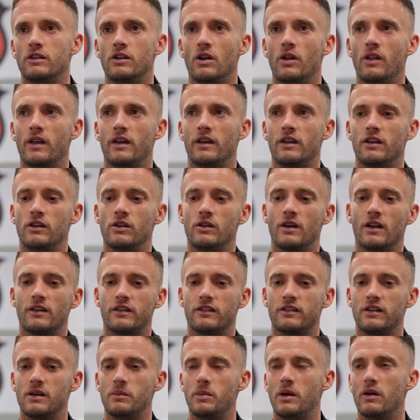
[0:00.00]
You know, you get
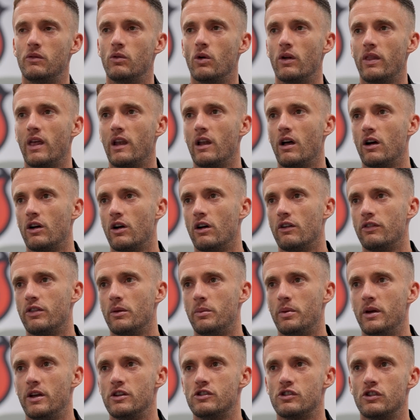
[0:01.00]
to see a bit of what they're like off
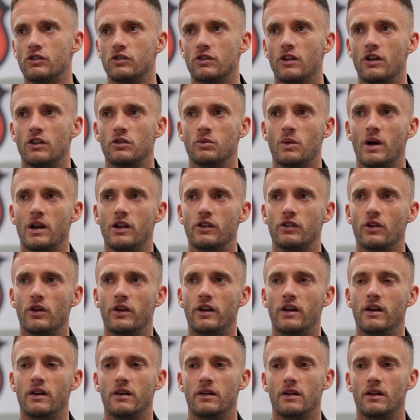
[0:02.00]
the pitch as well as
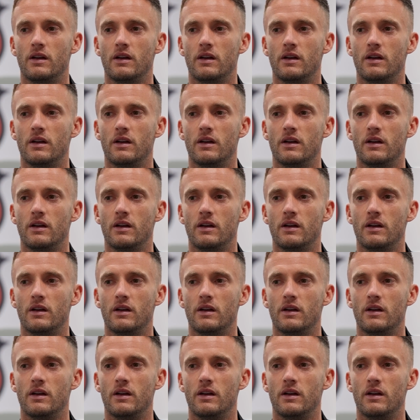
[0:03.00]
on it.